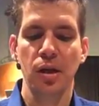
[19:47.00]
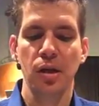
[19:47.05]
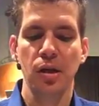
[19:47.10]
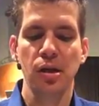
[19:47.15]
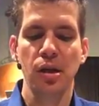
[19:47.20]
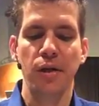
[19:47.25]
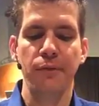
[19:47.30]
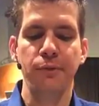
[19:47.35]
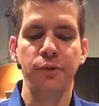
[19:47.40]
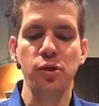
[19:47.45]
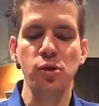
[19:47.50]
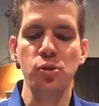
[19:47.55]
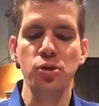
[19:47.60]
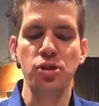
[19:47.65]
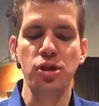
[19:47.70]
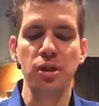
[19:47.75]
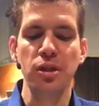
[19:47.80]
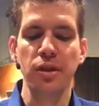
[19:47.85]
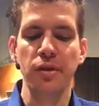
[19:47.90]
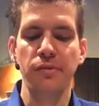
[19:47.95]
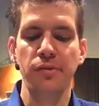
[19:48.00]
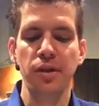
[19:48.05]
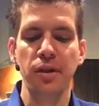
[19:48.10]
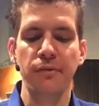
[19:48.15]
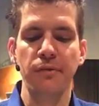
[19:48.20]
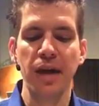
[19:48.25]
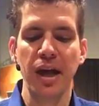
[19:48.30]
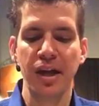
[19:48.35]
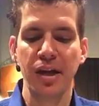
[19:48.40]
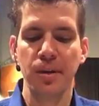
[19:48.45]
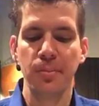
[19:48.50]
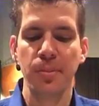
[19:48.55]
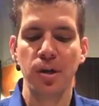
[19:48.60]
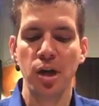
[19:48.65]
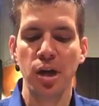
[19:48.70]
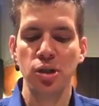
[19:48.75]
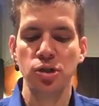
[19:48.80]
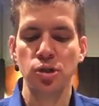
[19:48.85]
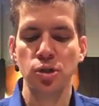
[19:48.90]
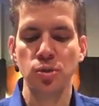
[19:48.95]
A fugitive and a
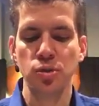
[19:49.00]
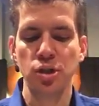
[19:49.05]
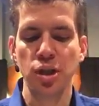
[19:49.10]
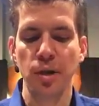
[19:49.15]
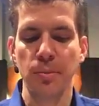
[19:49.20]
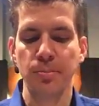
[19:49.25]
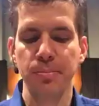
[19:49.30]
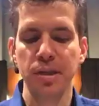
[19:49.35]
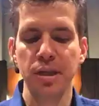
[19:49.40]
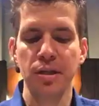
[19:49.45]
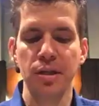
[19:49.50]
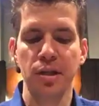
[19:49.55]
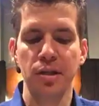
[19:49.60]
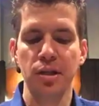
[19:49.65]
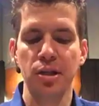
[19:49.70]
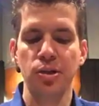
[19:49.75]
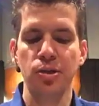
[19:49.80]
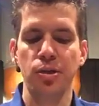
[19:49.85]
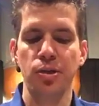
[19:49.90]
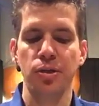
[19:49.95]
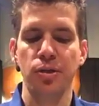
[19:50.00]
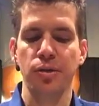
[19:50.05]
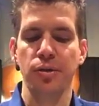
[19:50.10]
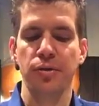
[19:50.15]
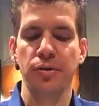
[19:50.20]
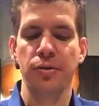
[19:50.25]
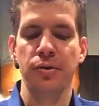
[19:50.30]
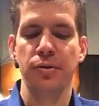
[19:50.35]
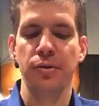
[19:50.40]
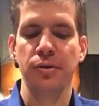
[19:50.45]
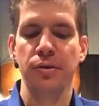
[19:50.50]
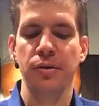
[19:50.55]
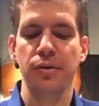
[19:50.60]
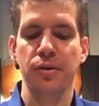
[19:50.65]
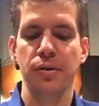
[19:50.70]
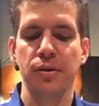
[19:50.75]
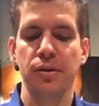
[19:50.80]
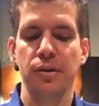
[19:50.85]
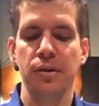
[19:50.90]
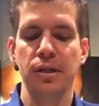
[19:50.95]
vagabond you shall be on the earth.
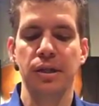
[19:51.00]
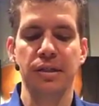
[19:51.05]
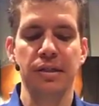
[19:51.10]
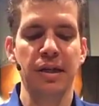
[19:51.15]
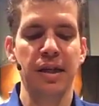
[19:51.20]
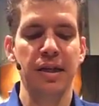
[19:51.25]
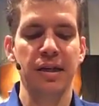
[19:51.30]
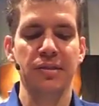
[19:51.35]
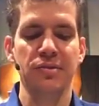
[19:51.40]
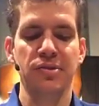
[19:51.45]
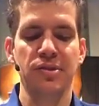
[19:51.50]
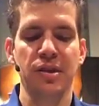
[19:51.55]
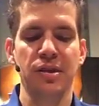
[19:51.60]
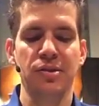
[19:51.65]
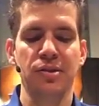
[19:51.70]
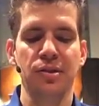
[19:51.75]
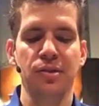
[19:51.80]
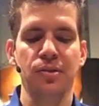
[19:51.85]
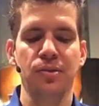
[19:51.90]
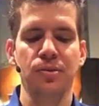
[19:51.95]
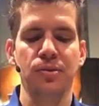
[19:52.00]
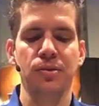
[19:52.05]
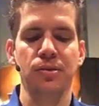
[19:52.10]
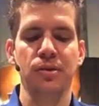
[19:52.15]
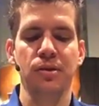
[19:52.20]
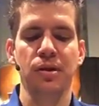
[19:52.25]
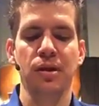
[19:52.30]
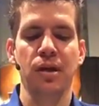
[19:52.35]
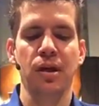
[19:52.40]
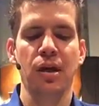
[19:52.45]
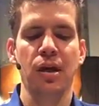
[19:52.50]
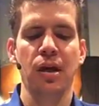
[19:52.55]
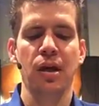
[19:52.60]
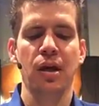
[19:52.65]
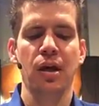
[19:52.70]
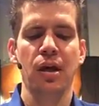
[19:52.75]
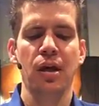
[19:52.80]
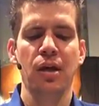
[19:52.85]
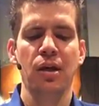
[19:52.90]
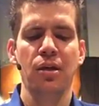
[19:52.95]
And Cain said to the Lord,
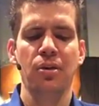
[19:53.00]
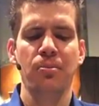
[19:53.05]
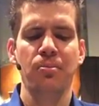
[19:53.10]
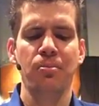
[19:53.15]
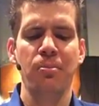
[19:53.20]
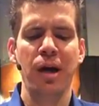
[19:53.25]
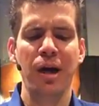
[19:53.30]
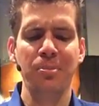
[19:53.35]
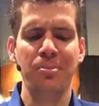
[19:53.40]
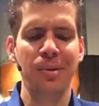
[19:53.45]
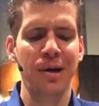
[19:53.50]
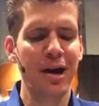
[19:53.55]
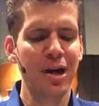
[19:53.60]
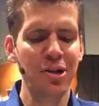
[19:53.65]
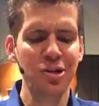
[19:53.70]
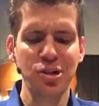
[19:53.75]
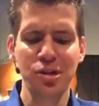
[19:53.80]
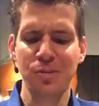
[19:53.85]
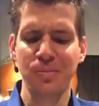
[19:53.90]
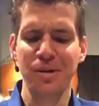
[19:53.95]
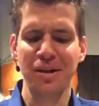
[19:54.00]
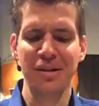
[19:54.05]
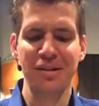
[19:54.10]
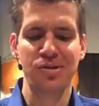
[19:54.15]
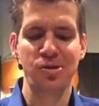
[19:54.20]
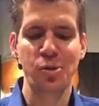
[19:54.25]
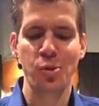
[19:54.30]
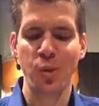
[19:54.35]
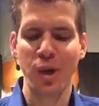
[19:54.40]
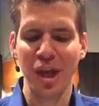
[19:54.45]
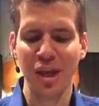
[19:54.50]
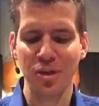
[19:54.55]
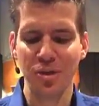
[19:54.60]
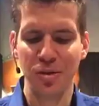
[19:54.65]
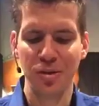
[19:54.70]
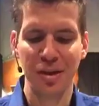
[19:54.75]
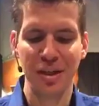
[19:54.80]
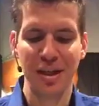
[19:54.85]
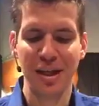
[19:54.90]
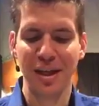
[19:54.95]
my punishment is greater
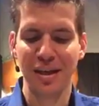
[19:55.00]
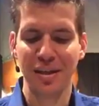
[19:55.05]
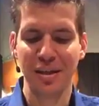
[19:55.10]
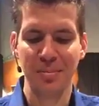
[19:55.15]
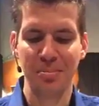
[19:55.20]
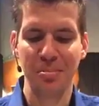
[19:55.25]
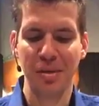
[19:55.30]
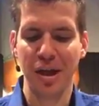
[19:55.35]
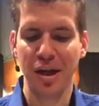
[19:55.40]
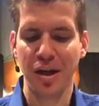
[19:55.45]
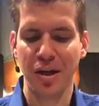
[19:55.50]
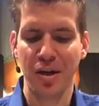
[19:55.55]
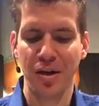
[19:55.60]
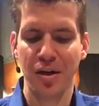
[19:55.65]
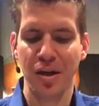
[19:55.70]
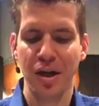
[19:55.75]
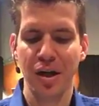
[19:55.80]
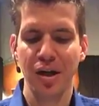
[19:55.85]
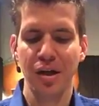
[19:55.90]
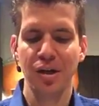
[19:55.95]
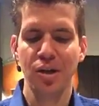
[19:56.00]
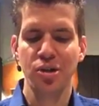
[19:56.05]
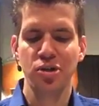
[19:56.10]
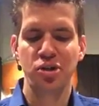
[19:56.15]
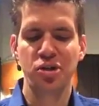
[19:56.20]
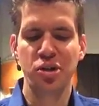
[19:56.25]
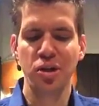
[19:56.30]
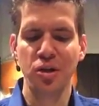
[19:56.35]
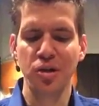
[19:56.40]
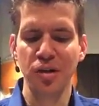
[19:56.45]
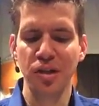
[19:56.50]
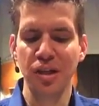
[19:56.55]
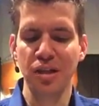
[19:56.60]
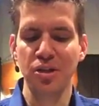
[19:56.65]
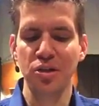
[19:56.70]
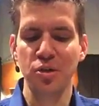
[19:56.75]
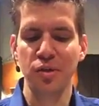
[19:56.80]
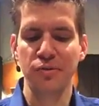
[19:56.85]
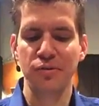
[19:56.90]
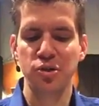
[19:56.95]
than I can bear. Surely
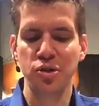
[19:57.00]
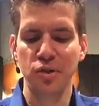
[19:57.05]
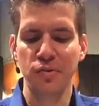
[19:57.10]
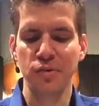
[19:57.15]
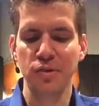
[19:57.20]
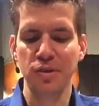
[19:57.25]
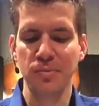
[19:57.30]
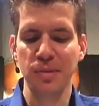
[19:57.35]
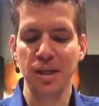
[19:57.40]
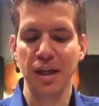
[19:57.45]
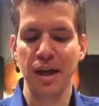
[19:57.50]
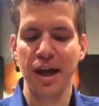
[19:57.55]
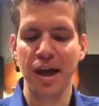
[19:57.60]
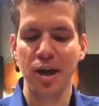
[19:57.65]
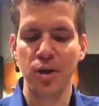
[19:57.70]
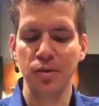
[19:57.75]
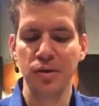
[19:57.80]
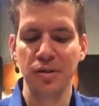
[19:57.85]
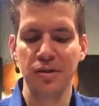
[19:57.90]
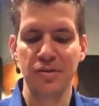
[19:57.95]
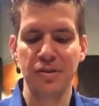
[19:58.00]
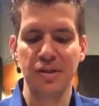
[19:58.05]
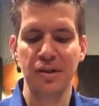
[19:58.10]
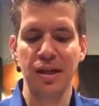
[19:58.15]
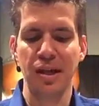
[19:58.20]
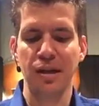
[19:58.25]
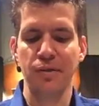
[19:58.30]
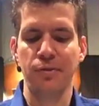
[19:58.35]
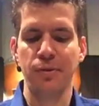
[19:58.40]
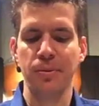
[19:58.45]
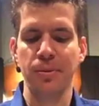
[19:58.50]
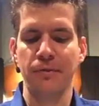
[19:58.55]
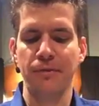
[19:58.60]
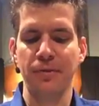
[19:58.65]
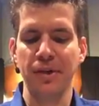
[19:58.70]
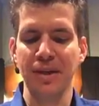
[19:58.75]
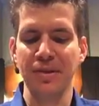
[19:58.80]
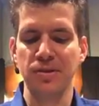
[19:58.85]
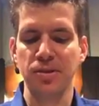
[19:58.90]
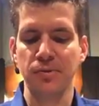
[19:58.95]
you have driven me out this day from the
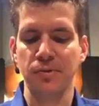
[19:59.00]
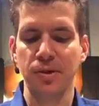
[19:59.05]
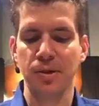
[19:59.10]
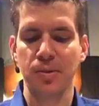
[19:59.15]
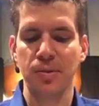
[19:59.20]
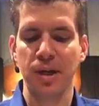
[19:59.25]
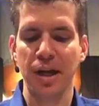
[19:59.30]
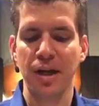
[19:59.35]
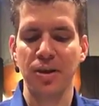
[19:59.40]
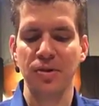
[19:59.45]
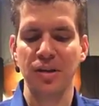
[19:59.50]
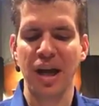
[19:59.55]
face of the ground.